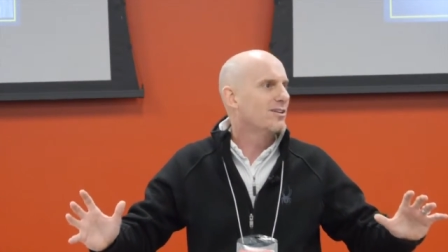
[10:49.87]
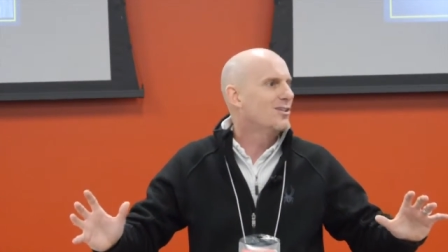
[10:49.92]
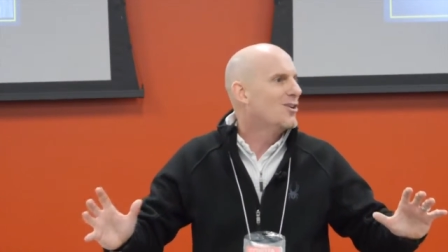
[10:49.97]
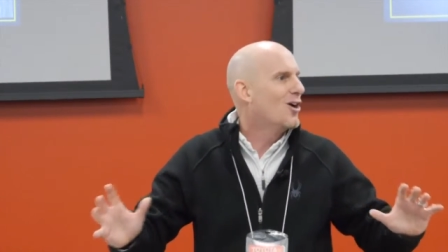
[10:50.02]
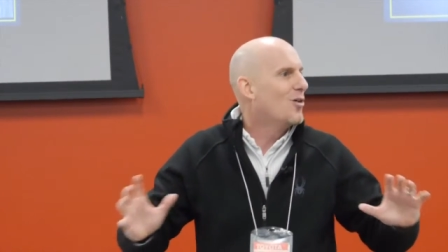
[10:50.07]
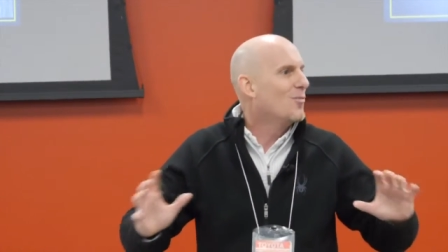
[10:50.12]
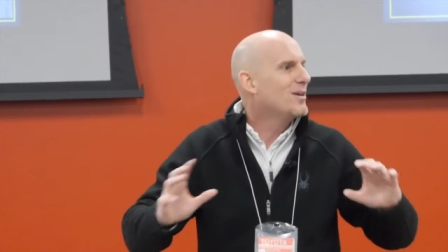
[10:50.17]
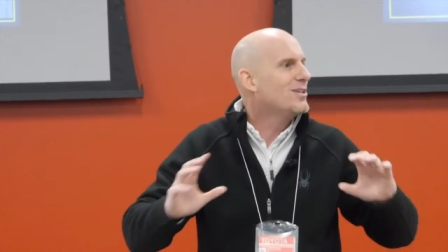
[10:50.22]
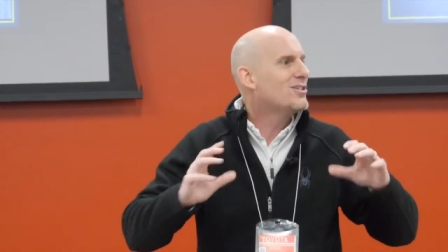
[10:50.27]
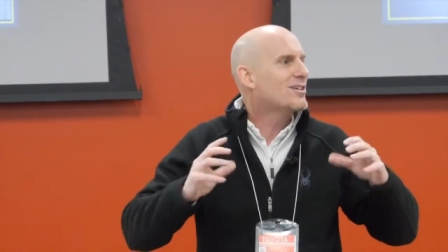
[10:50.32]
You
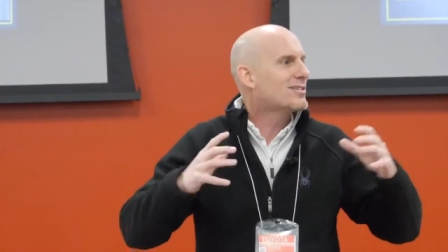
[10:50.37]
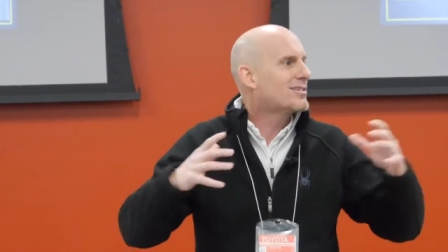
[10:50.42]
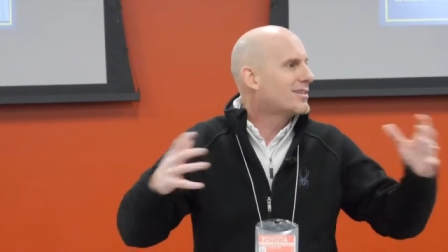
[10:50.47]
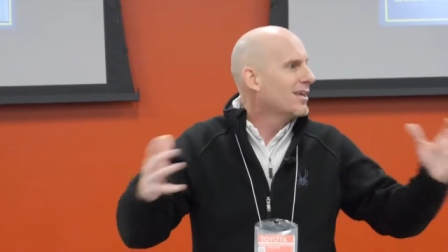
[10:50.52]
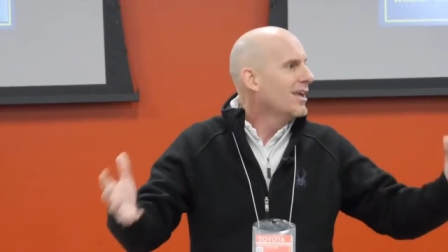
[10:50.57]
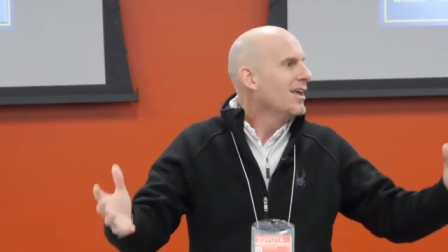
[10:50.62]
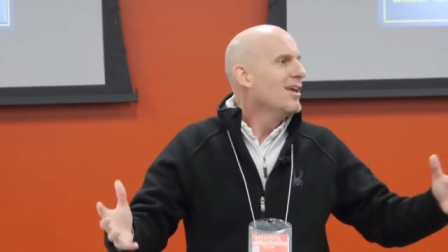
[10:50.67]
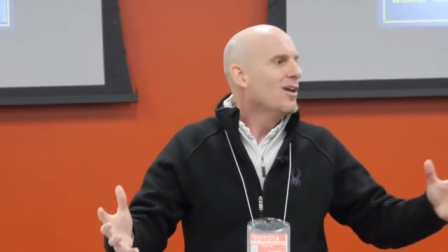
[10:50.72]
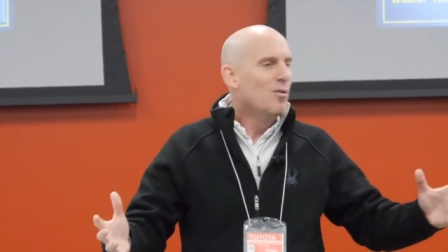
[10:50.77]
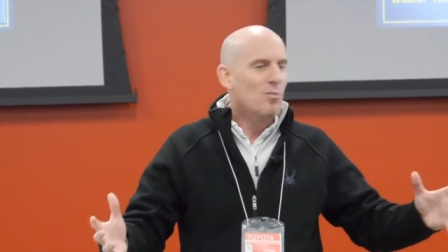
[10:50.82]
know, we
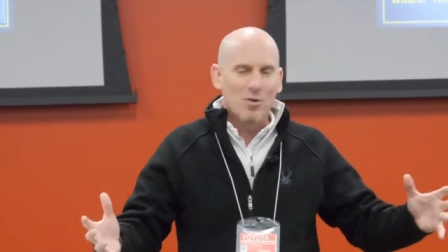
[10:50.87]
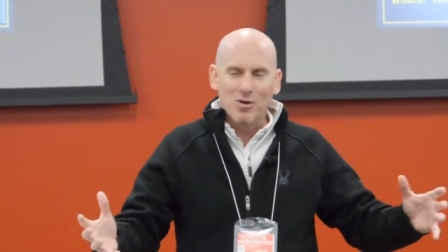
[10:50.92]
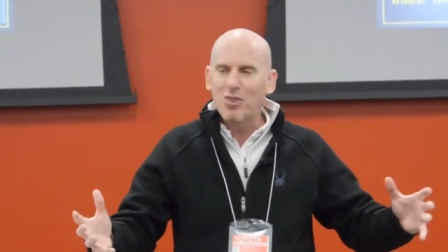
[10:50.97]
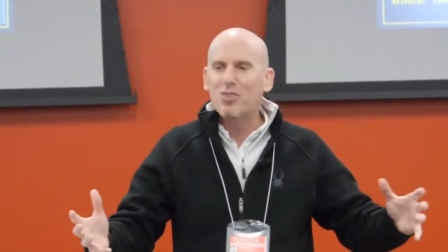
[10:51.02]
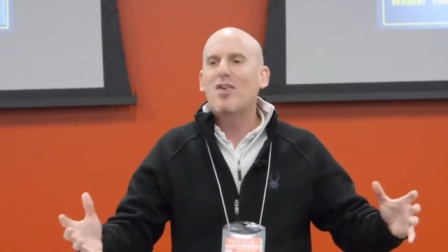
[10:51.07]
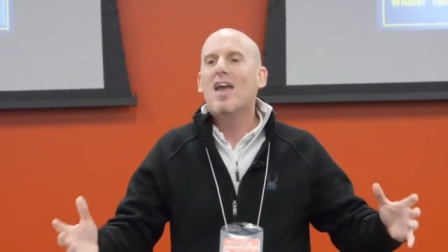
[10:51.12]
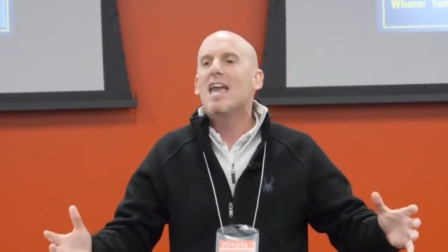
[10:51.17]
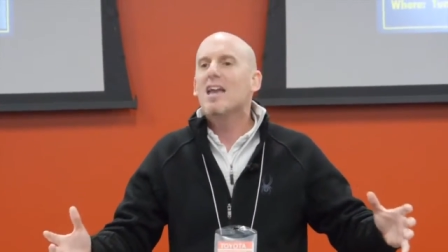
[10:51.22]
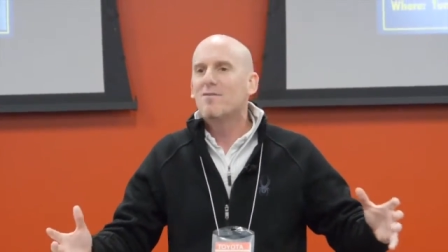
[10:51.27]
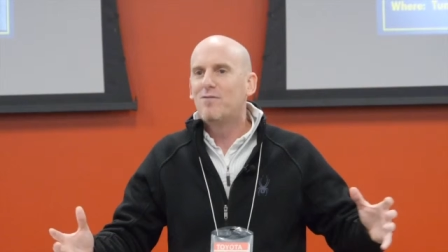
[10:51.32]
just, we're
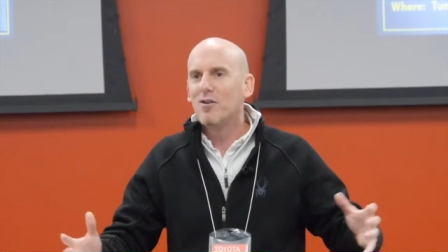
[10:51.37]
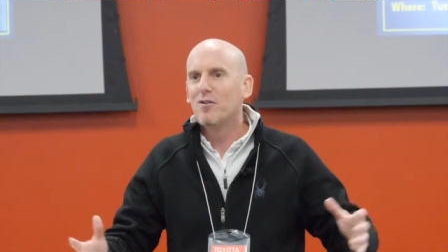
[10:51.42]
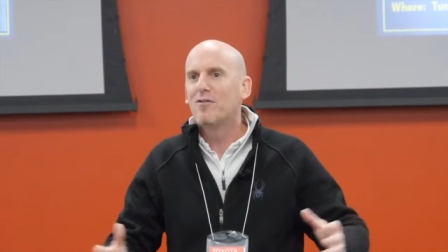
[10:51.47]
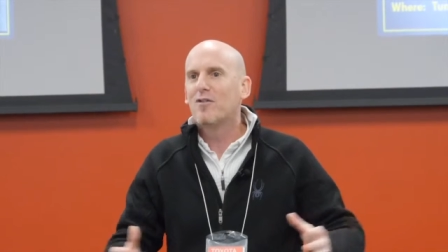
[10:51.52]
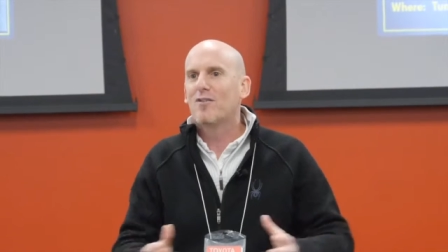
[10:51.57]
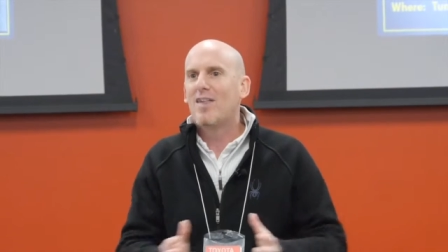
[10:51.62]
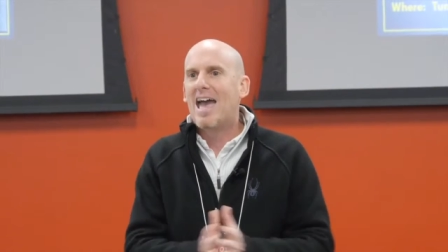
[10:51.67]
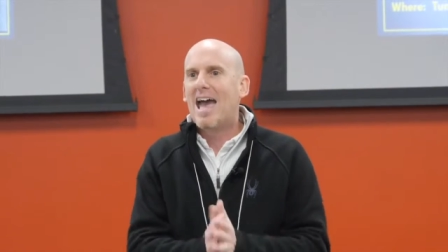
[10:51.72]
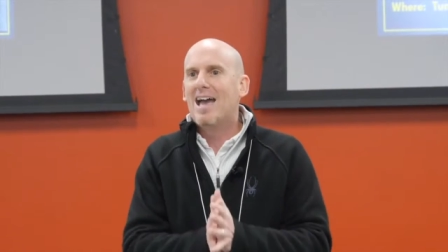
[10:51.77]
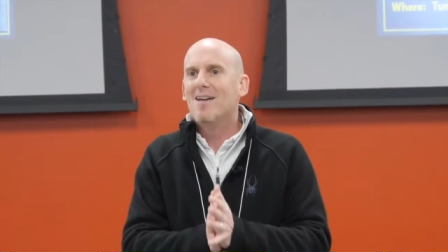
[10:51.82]
thankful
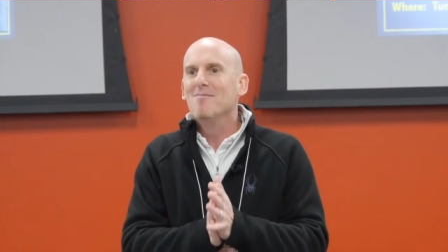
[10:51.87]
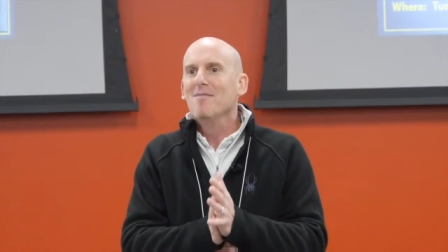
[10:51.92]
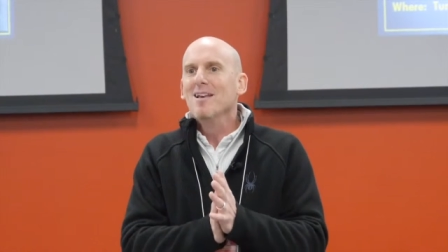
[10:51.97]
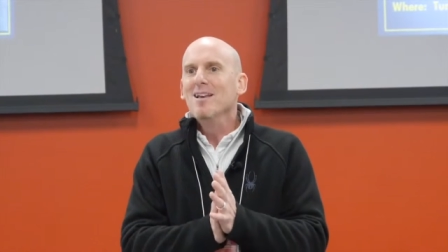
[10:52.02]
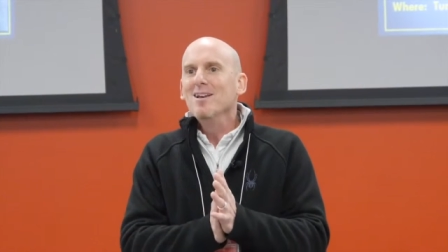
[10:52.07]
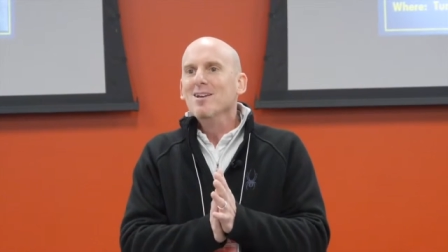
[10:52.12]
for that.